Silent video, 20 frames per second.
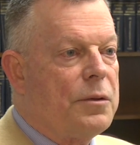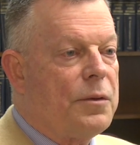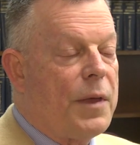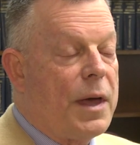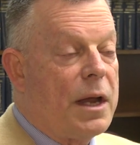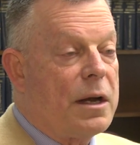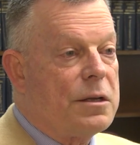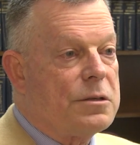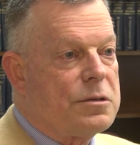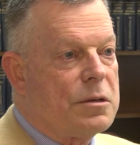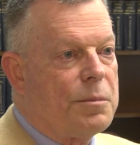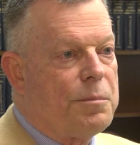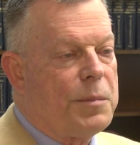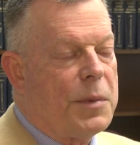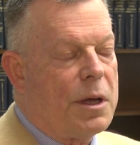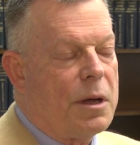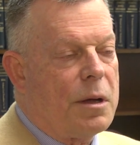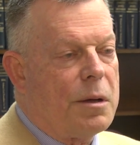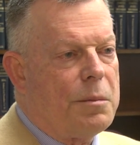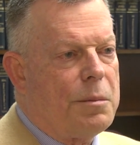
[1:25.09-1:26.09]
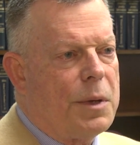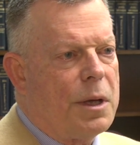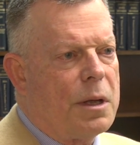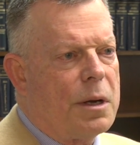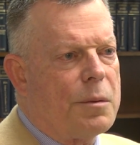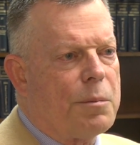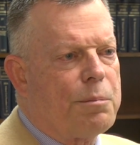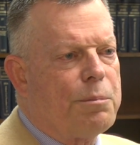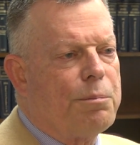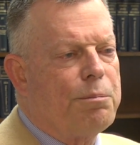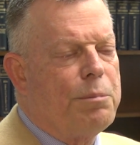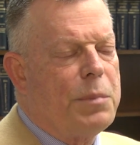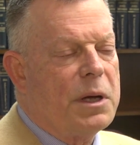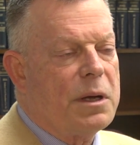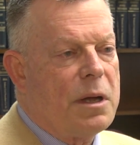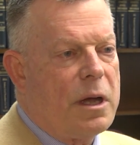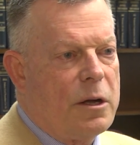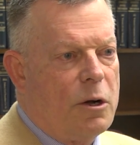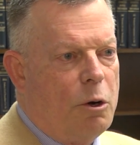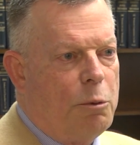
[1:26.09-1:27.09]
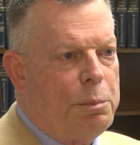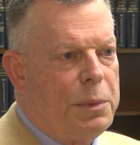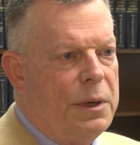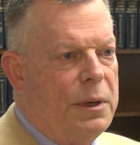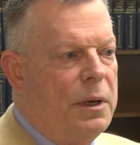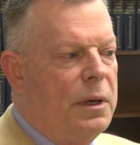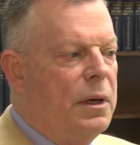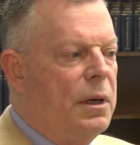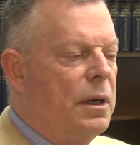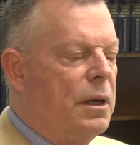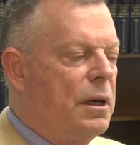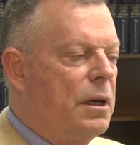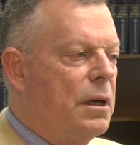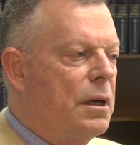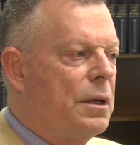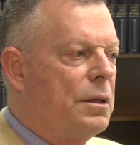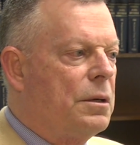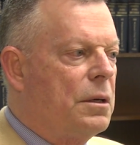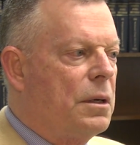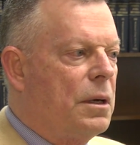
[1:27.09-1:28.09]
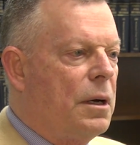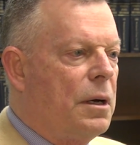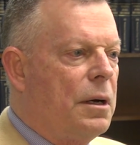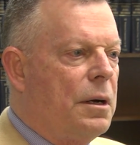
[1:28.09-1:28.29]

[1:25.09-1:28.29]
and that is a big help in